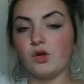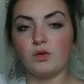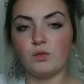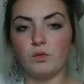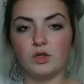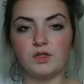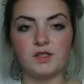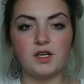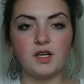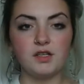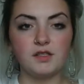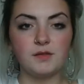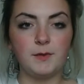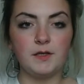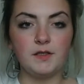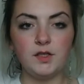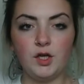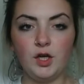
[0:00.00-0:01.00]
What's a girl
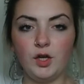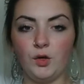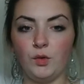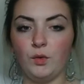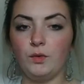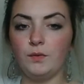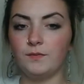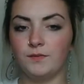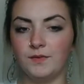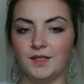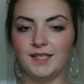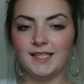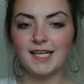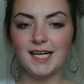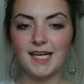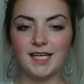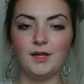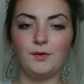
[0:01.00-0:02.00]
supposed to do?
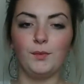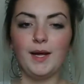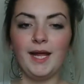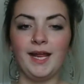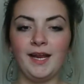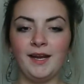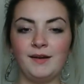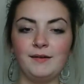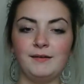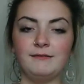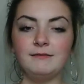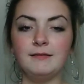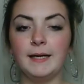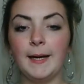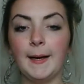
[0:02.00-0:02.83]
The wheel.